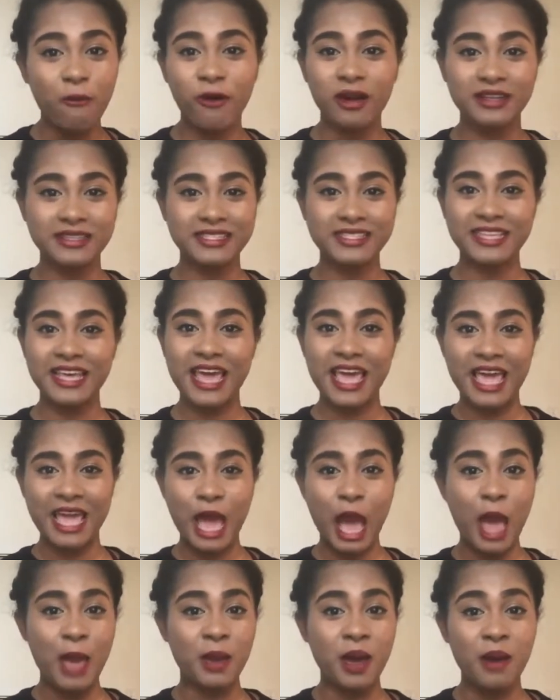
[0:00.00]
I want to
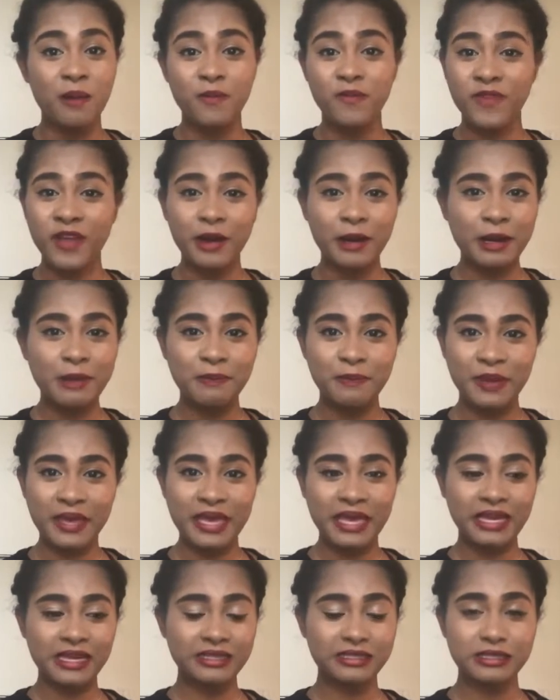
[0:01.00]
say I'm a very
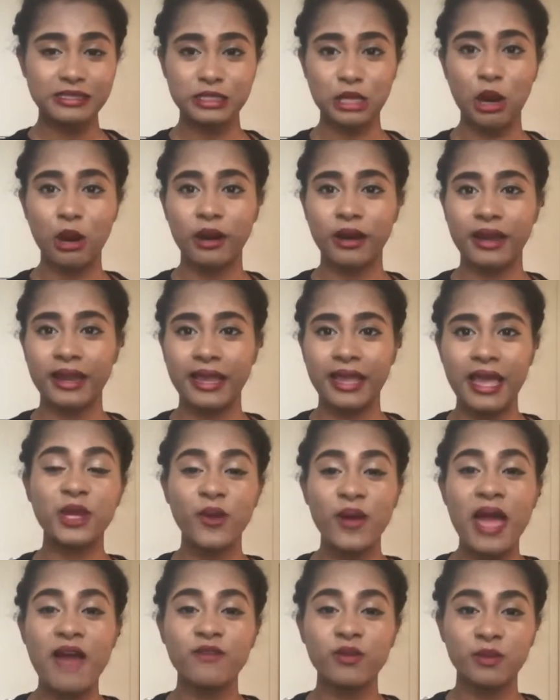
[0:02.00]
big sorry. I
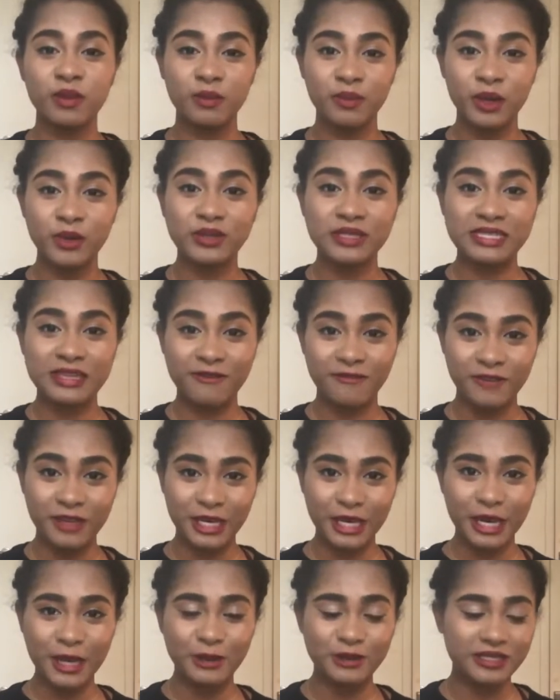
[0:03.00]
know I haven't been posting
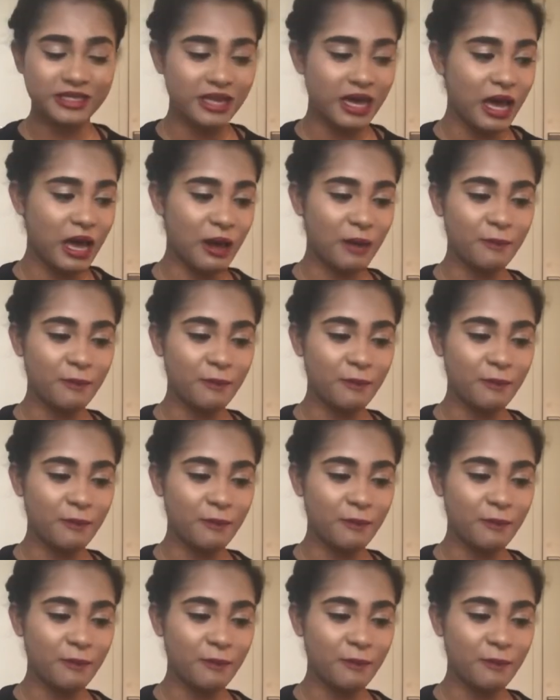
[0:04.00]
videos.